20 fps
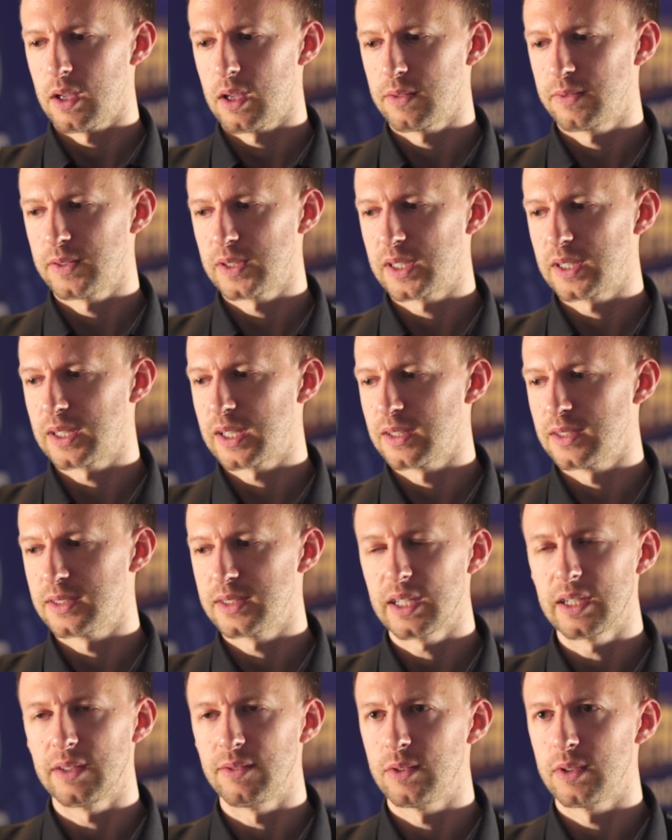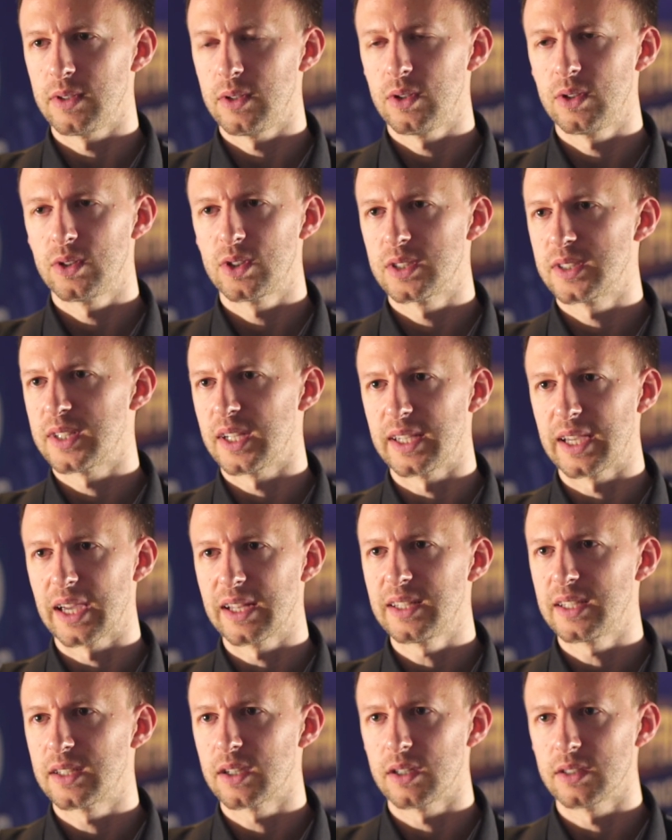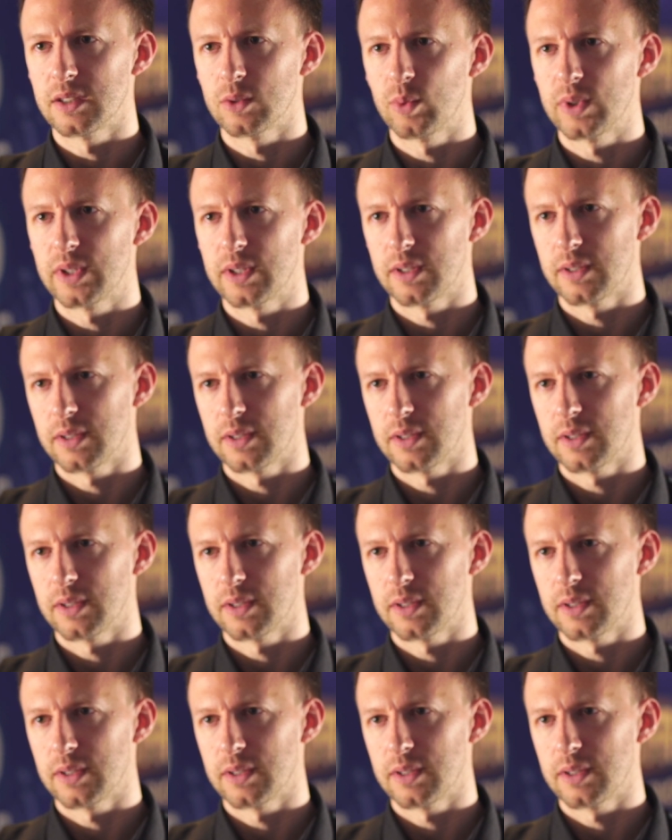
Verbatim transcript: I think against Dave, you, just take any kind of win.